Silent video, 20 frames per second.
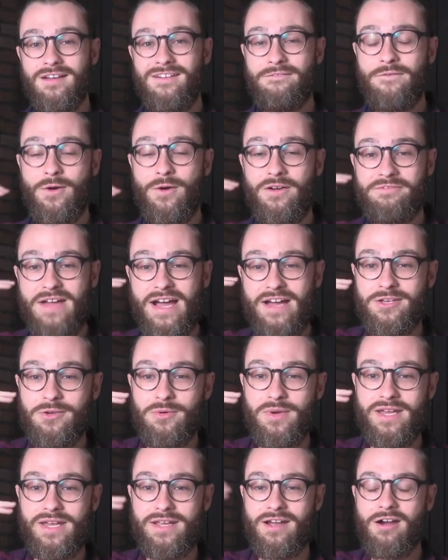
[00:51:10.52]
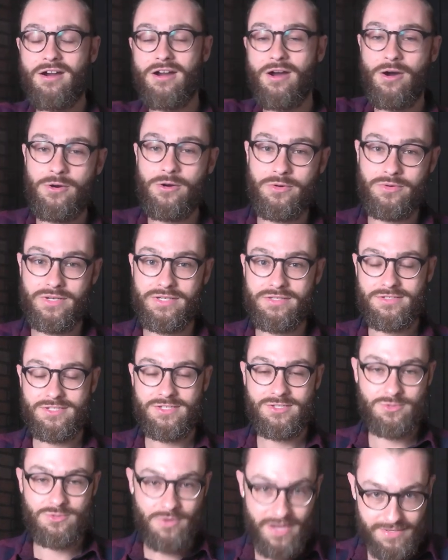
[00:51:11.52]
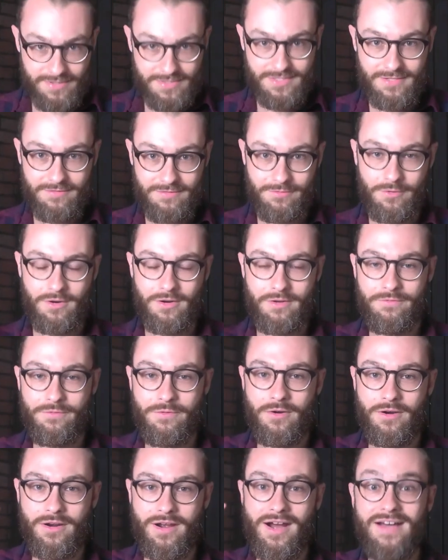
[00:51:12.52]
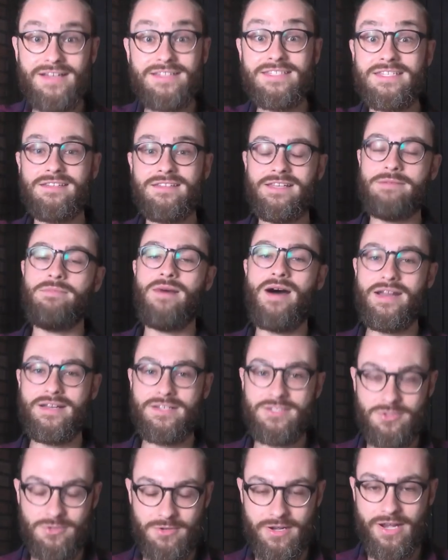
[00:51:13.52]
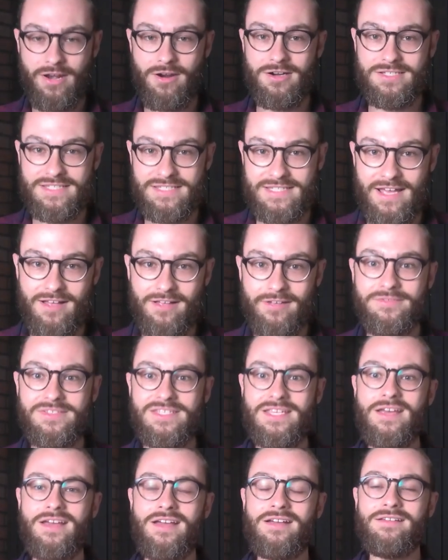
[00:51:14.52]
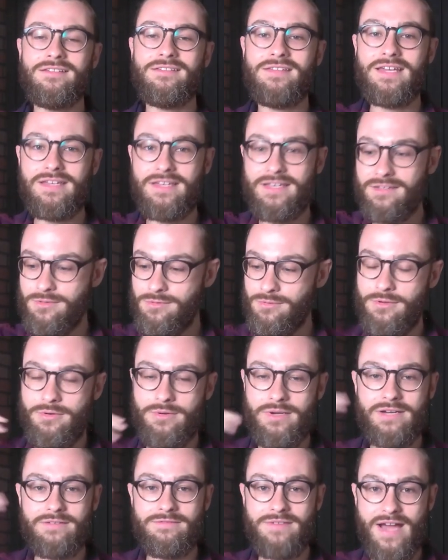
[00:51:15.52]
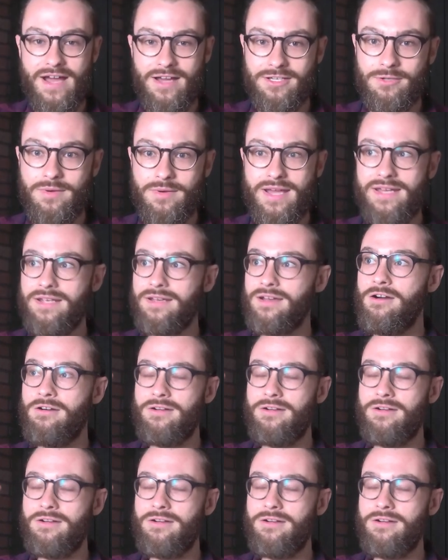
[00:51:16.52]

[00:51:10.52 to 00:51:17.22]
for evaluating our own strengths, for for constantly monitoring ourselves, thinking through and evaluating.